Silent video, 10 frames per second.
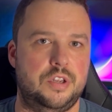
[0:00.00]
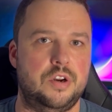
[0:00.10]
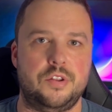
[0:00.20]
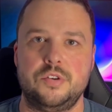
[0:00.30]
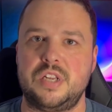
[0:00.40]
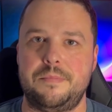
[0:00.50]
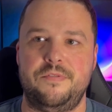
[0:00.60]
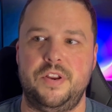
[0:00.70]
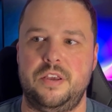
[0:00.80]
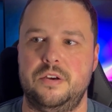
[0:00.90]
you know, those type
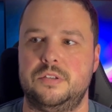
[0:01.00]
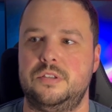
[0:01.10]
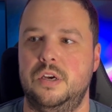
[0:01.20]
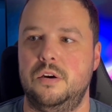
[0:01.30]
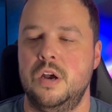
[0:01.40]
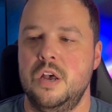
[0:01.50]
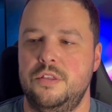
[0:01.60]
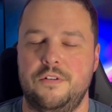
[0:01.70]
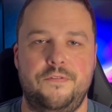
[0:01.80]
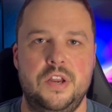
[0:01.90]
of videos. So
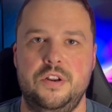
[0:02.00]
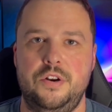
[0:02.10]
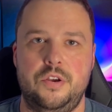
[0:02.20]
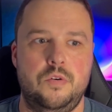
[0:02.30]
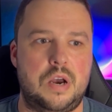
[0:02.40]
they're fun to do.